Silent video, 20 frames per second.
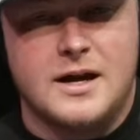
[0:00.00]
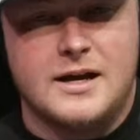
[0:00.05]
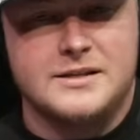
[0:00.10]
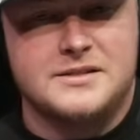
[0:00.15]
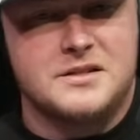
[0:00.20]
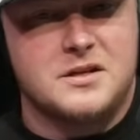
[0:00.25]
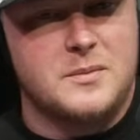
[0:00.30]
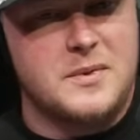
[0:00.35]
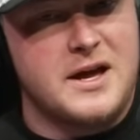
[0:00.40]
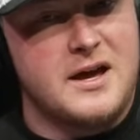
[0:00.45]
I
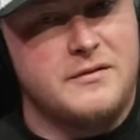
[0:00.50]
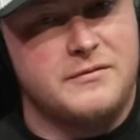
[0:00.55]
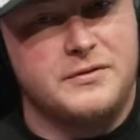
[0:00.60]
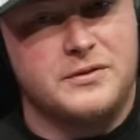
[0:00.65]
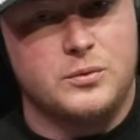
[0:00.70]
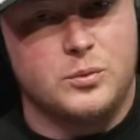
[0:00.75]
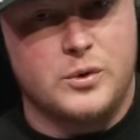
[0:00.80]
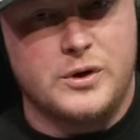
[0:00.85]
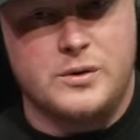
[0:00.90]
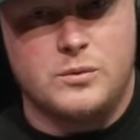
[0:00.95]
saw them have
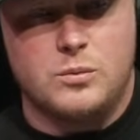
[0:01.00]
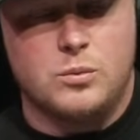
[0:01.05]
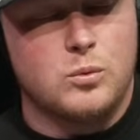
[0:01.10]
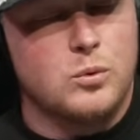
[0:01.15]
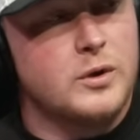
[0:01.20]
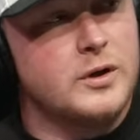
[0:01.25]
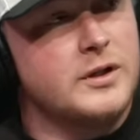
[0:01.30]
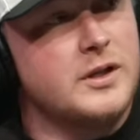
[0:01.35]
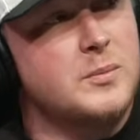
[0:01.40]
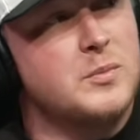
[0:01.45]
3
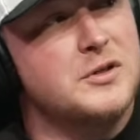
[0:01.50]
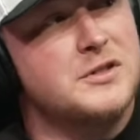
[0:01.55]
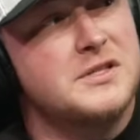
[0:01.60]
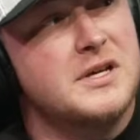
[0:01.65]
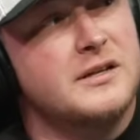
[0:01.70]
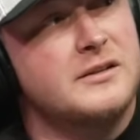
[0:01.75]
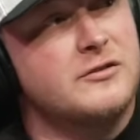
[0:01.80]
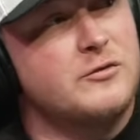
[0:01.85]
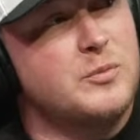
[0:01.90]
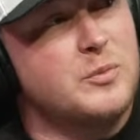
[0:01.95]
really
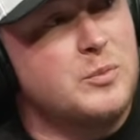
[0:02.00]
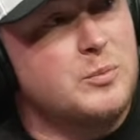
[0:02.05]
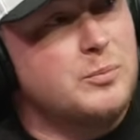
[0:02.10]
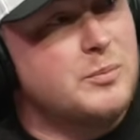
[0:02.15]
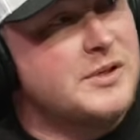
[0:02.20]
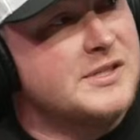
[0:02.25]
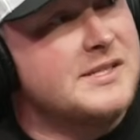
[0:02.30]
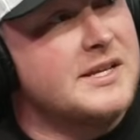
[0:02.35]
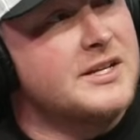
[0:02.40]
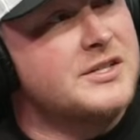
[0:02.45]
productive
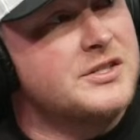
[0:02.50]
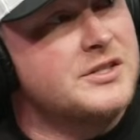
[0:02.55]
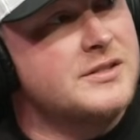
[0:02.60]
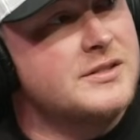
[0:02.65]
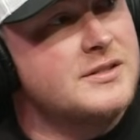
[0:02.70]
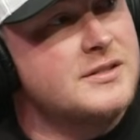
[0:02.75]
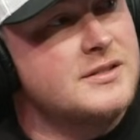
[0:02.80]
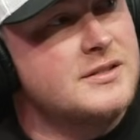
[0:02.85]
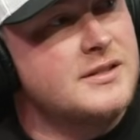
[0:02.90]
possessions,